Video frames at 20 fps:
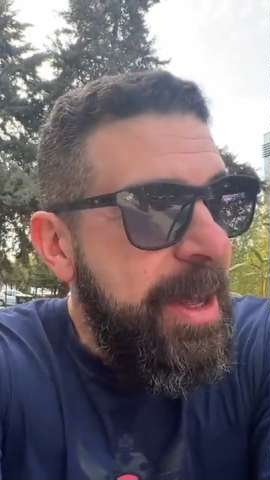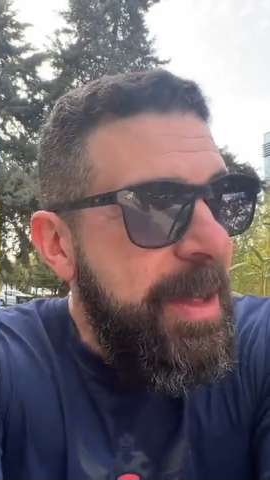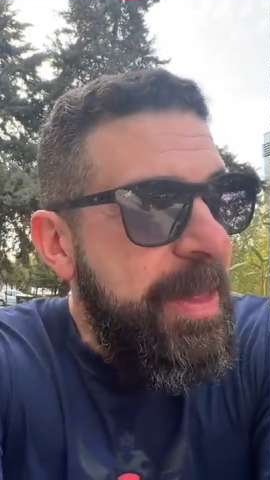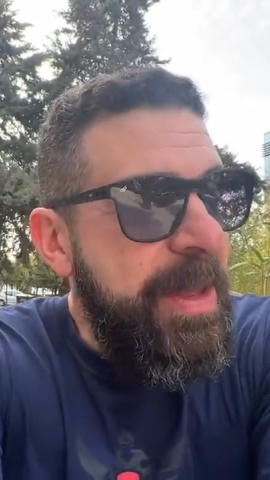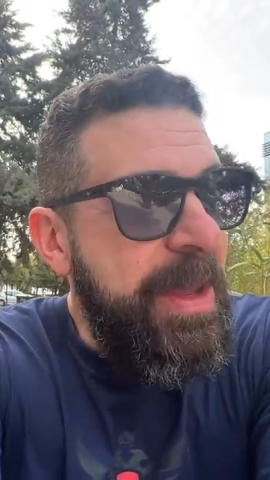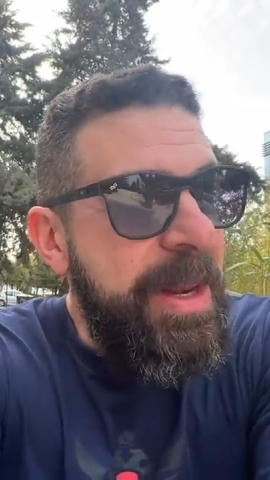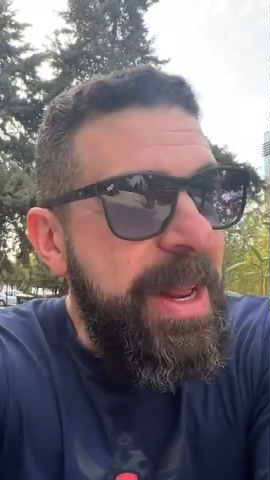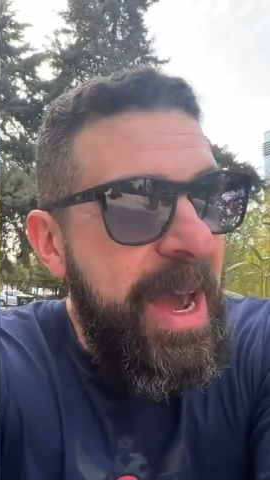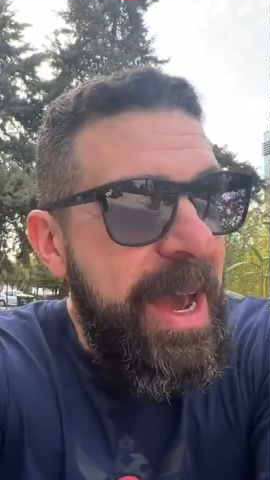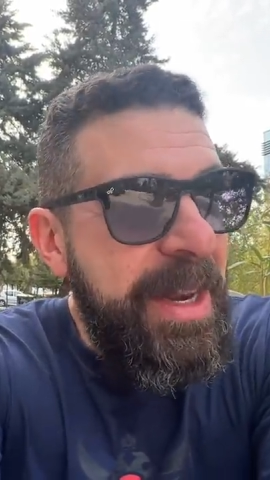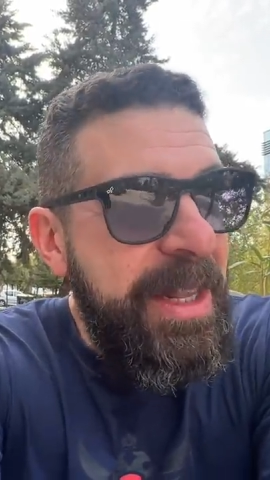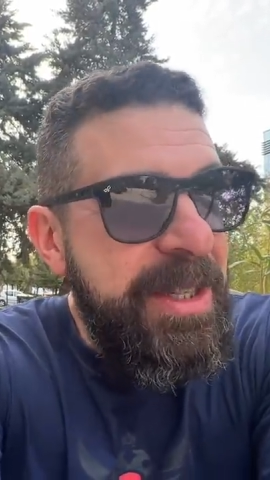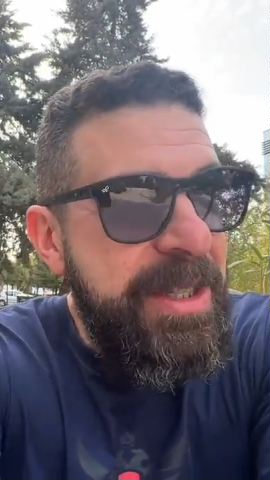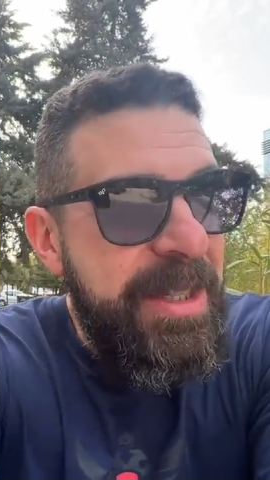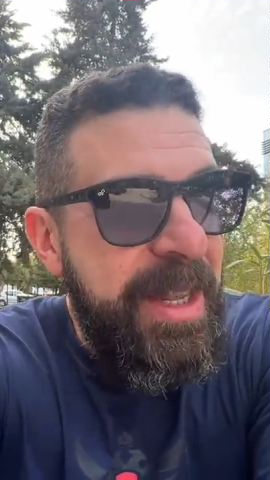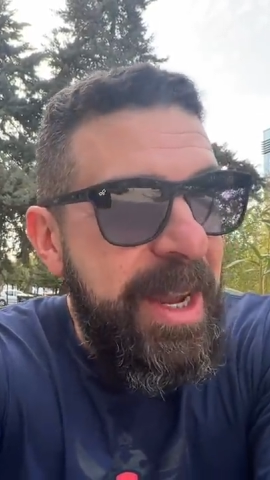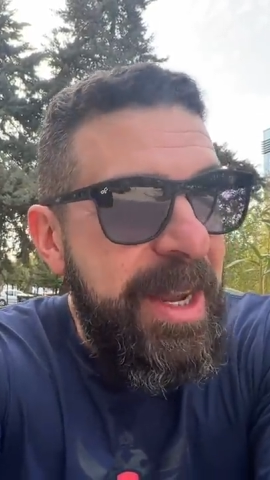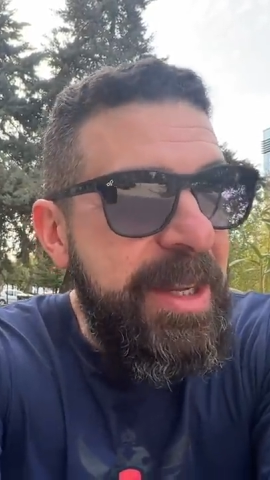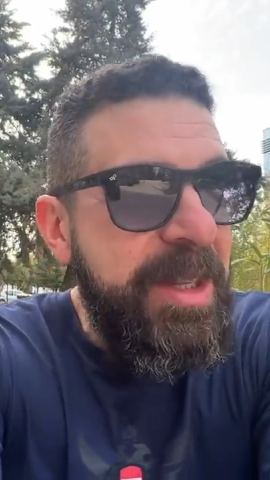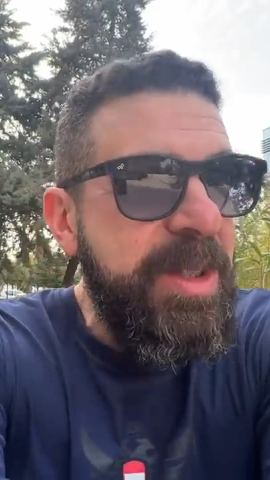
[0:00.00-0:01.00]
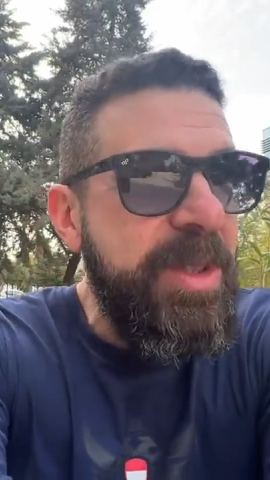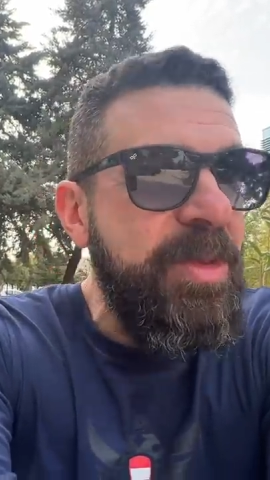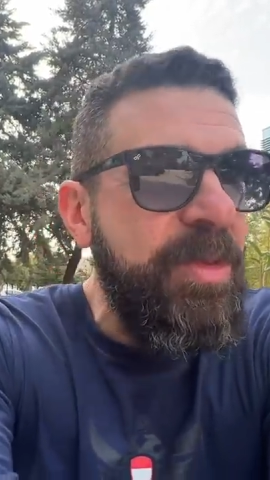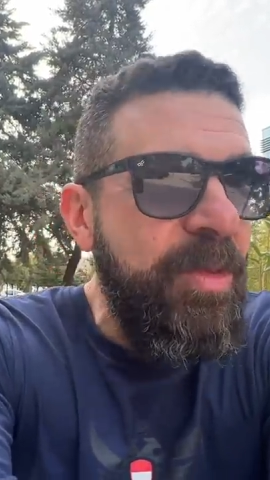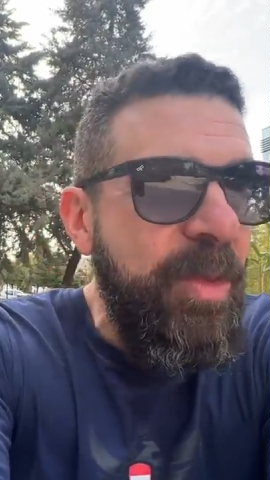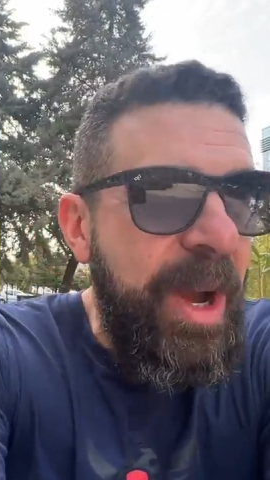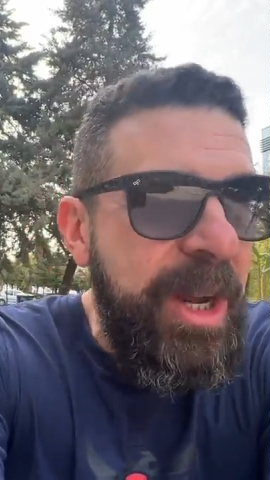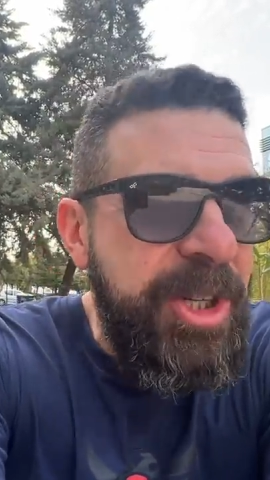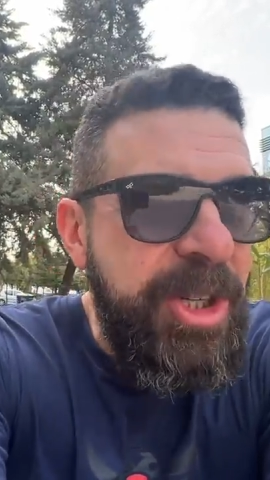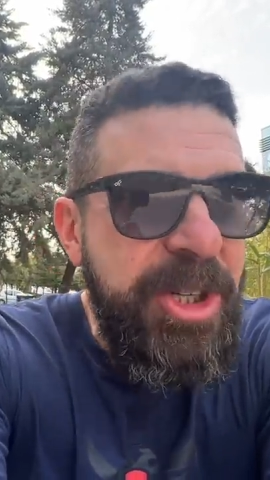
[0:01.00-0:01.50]
the United States,
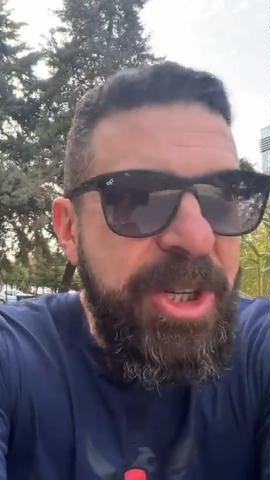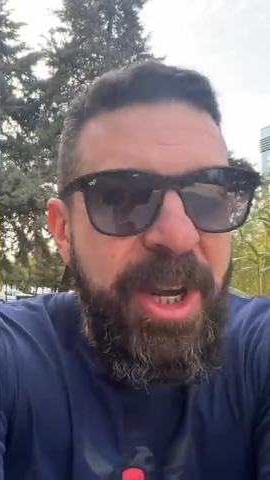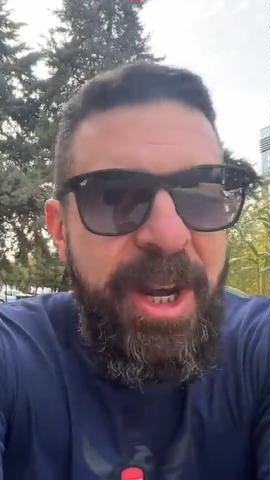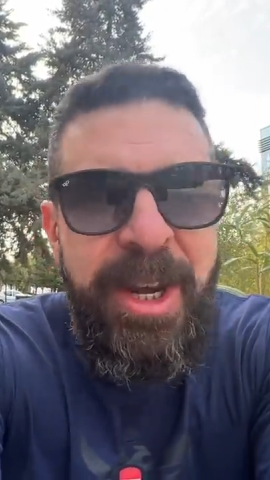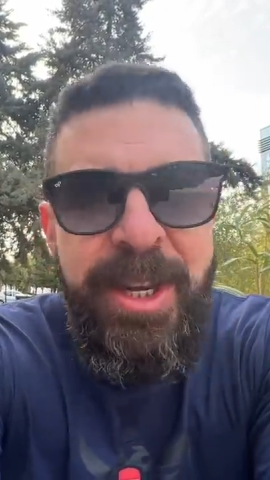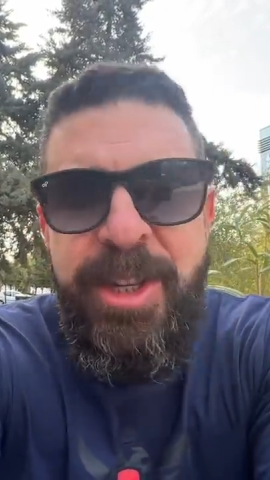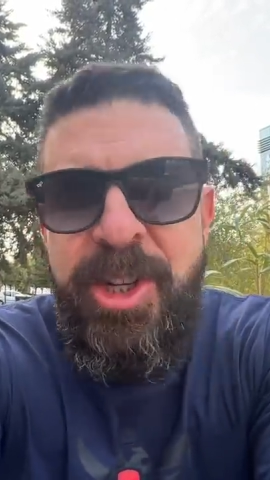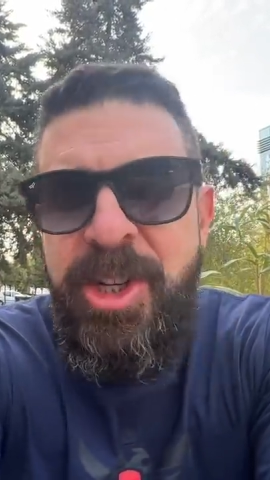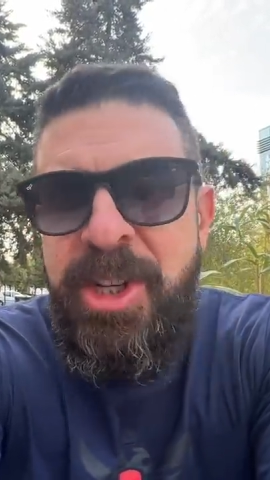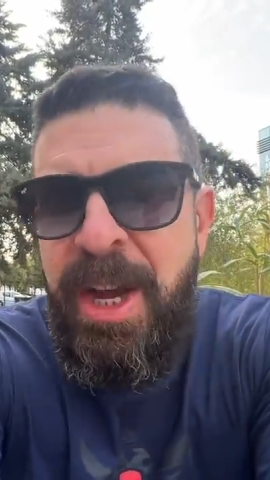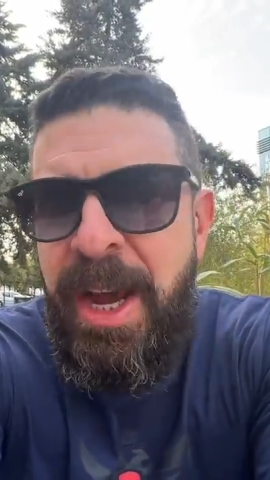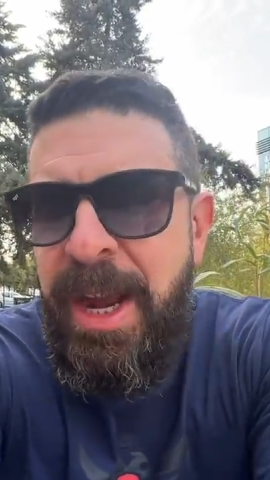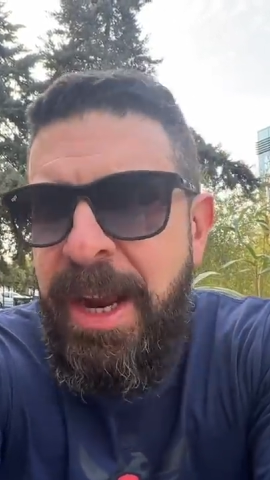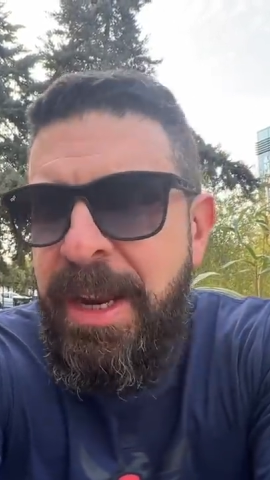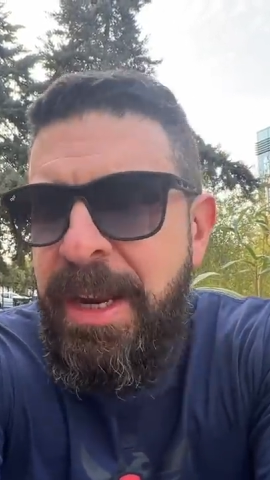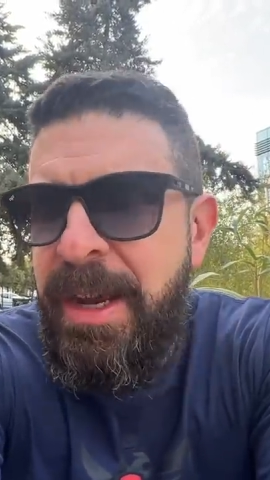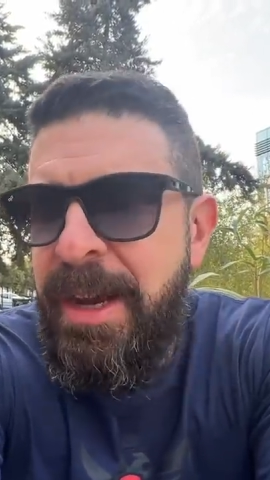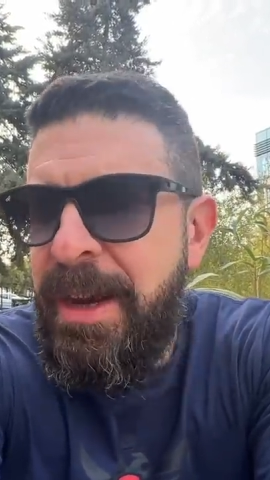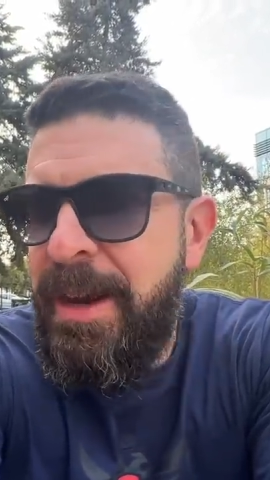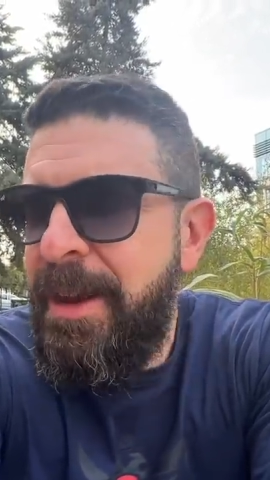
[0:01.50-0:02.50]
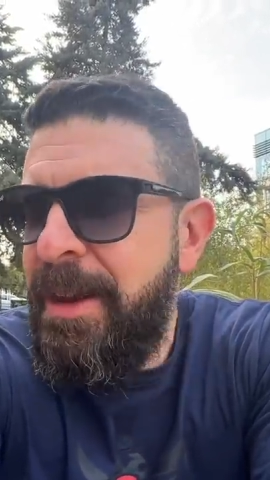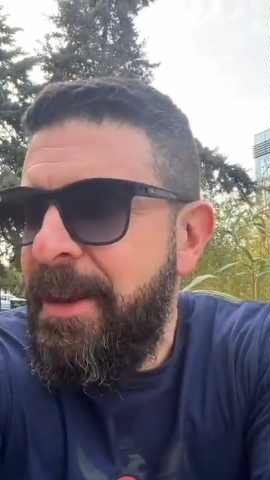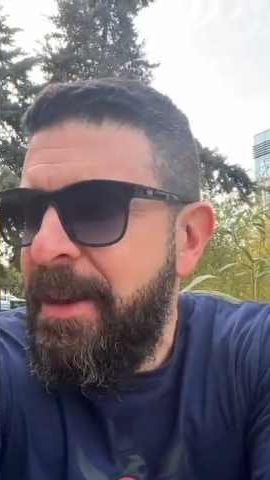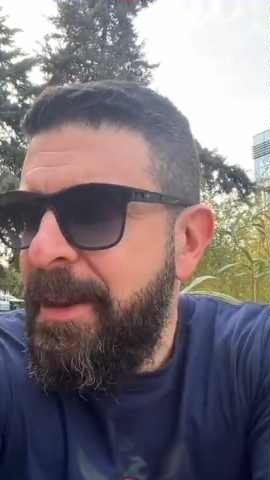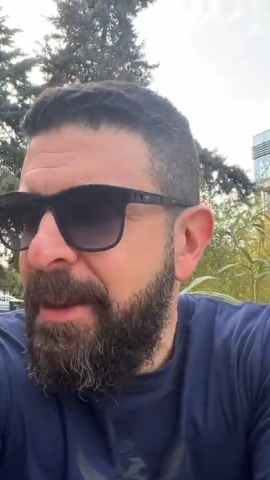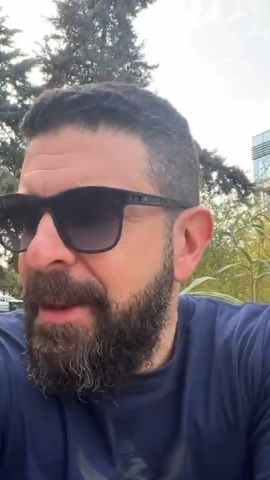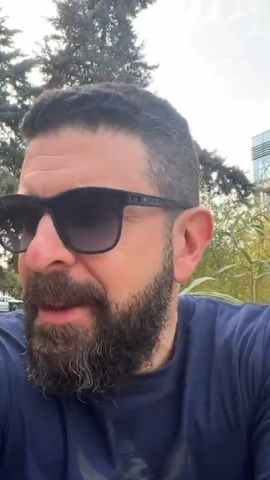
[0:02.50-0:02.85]
Russia, China,